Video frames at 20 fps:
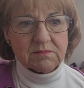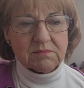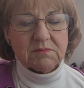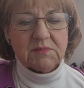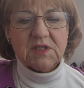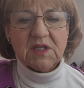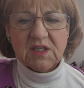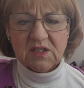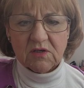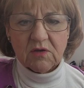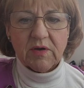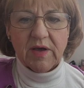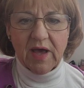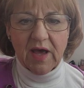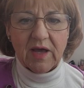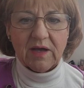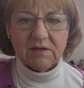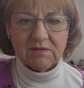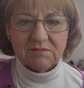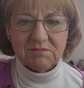but that's
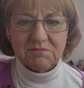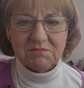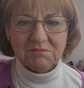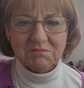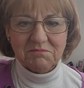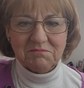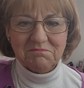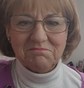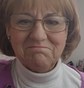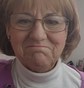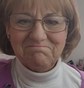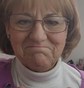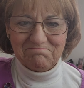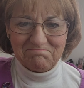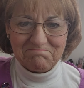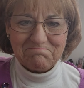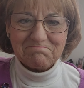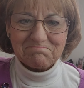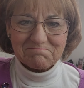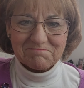okay.
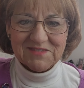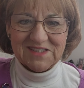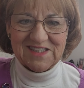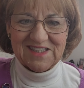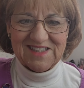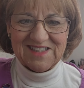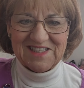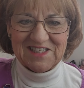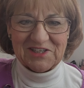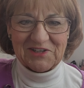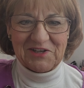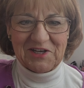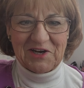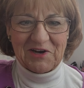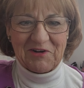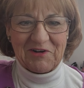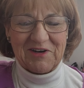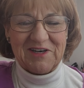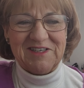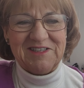He's still here.